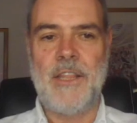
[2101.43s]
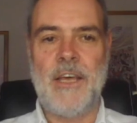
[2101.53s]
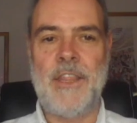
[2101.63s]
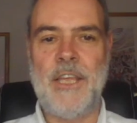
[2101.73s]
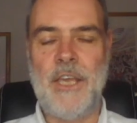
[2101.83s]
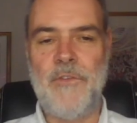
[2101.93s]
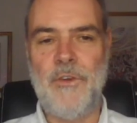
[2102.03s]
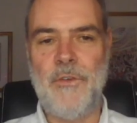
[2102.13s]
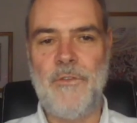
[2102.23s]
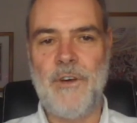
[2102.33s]
I think if
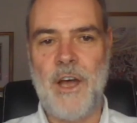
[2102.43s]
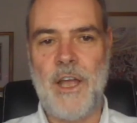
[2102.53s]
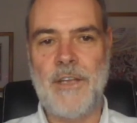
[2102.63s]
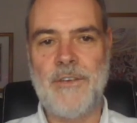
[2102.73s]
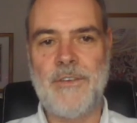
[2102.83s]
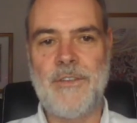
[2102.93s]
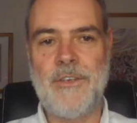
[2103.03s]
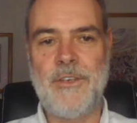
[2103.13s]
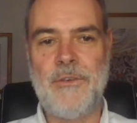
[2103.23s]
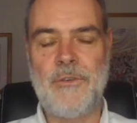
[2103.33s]
you find
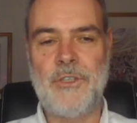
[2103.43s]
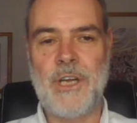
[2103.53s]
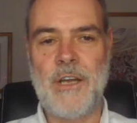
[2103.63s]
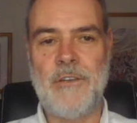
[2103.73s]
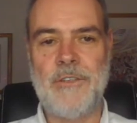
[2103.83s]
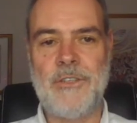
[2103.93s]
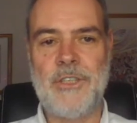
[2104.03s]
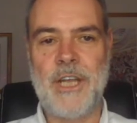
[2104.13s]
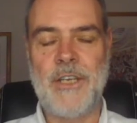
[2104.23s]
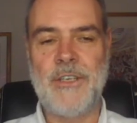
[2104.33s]
that your child is
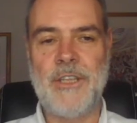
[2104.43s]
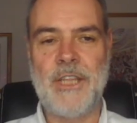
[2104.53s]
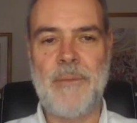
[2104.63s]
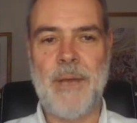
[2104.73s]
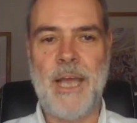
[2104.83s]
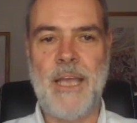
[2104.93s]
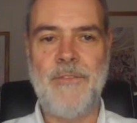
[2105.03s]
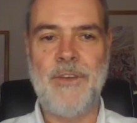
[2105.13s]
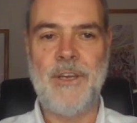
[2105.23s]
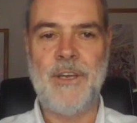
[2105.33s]
changing their
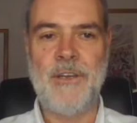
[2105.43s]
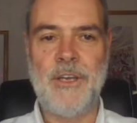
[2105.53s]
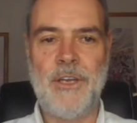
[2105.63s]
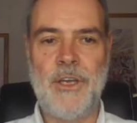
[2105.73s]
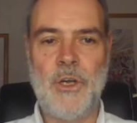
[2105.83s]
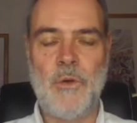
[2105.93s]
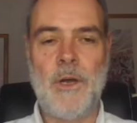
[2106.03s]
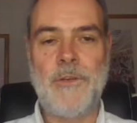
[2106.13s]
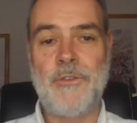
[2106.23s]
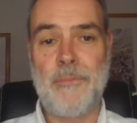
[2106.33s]
behavior
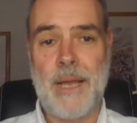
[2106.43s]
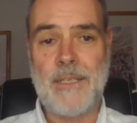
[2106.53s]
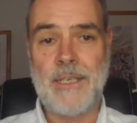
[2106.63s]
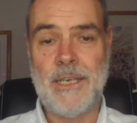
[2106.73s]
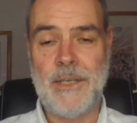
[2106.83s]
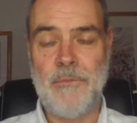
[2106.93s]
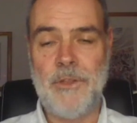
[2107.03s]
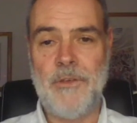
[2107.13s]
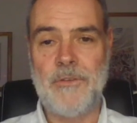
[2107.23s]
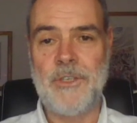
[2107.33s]
quite dramatically
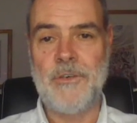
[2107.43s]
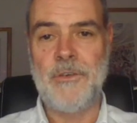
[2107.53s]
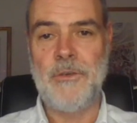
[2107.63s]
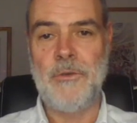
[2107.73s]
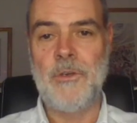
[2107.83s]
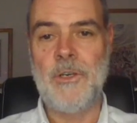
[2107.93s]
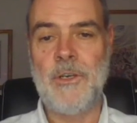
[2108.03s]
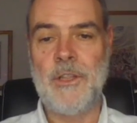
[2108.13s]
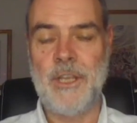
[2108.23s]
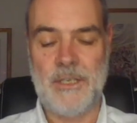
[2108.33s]
with you. So you can
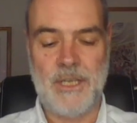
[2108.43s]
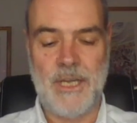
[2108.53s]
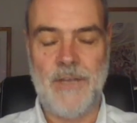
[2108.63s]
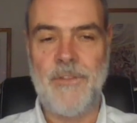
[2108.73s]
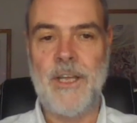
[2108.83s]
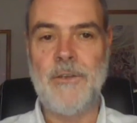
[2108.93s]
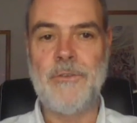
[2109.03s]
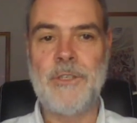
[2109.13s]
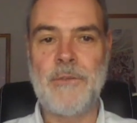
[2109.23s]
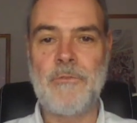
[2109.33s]
look at things like if they're
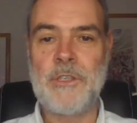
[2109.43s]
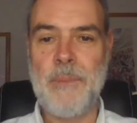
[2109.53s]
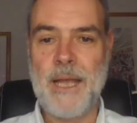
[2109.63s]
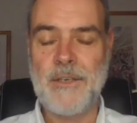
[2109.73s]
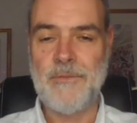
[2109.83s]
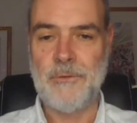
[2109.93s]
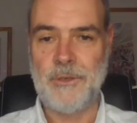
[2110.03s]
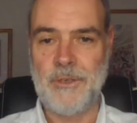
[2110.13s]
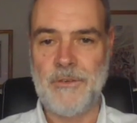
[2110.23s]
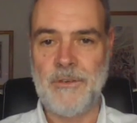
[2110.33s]
losing respect for
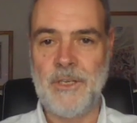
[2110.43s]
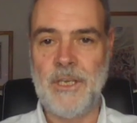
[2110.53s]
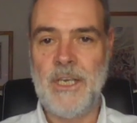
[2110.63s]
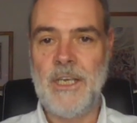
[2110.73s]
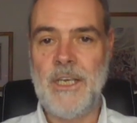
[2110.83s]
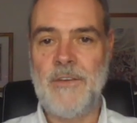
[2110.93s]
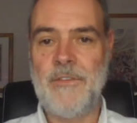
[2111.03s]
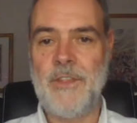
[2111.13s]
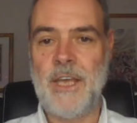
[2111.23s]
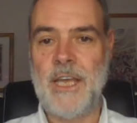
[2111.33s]
you,
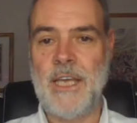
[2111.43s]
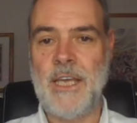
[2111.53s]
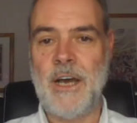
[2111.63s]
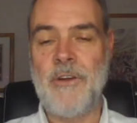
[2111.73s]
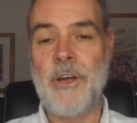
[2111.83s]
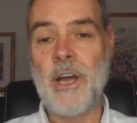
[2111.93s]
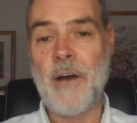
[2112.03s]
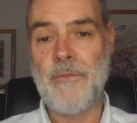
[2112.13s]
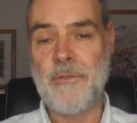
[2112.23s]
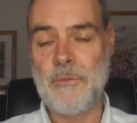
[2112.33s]
if they are
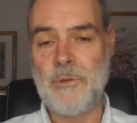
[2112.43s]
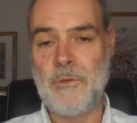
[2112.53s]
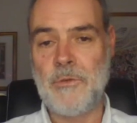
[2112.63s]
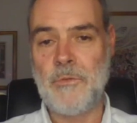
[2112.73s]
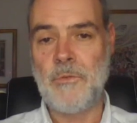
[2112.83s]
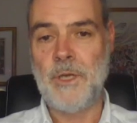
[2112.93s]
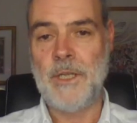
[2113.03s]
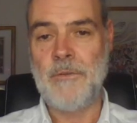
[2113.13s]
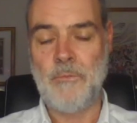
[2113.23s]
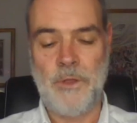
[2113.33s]
uncomfortable
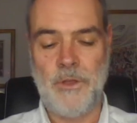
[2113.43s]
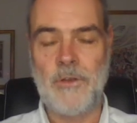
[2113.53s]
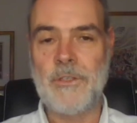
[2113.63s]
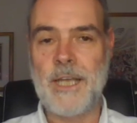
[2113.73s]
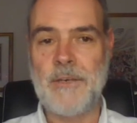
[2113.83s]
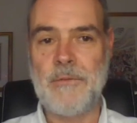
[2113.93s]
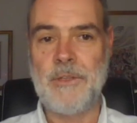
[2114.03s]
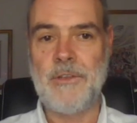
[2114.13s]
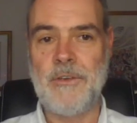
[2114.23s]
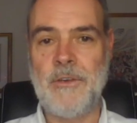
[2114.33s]
in, with contact
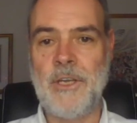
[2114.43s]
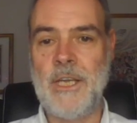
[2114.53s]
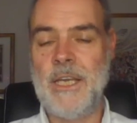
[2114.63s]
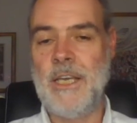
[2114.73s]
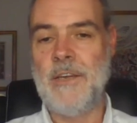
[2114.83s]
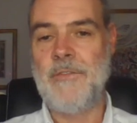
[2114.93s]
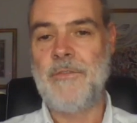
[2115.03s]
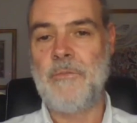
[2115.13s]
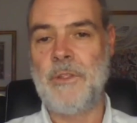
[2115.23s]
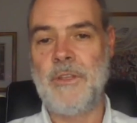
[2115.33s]
with you,
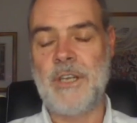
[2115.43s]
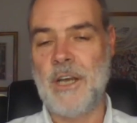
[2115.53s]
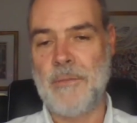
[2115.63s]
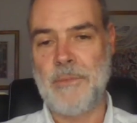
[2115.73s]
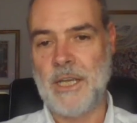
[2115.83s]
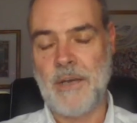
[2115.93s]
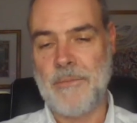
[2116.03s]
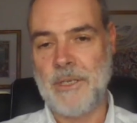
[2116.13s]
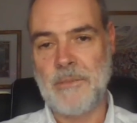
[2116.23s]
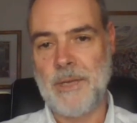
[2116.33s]
if when the time they're
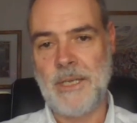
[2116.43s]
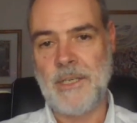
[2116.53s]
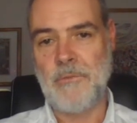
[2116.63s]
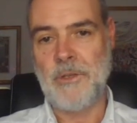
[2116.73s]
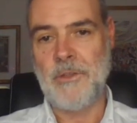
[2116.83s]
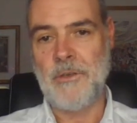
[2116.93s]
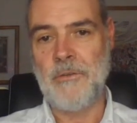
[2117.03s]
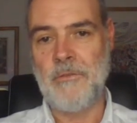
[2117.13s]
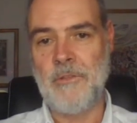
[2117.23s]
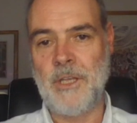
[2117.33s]
coming and spending with
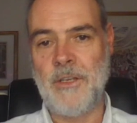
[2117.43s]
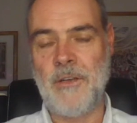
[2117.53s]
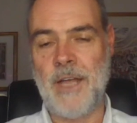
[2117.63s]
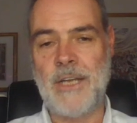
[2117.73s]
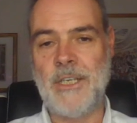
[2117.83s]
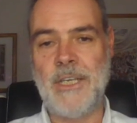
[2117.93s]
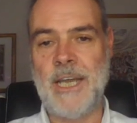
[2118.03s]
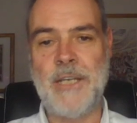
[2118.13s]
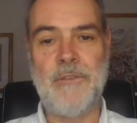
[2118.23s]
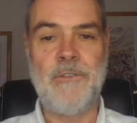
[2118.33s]
you, they don't actually
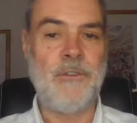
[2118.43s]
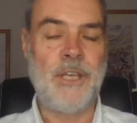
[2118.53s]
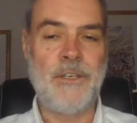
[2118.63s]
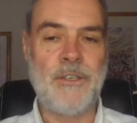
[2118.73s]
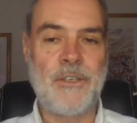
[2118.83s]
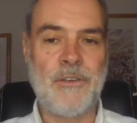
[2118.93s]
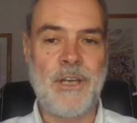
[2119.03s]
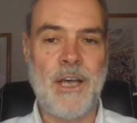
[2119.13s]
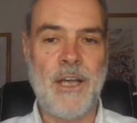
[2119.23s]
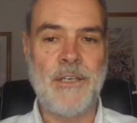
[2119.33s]
engage with you and they just go and
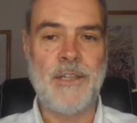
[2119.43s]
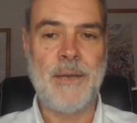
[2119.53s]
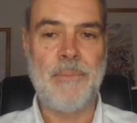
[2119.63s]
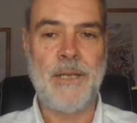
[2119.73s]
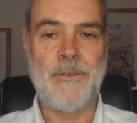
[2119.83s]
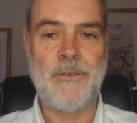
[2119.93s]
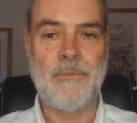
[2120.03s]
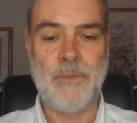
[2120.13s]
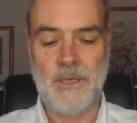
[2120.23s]
hide in their bedroom.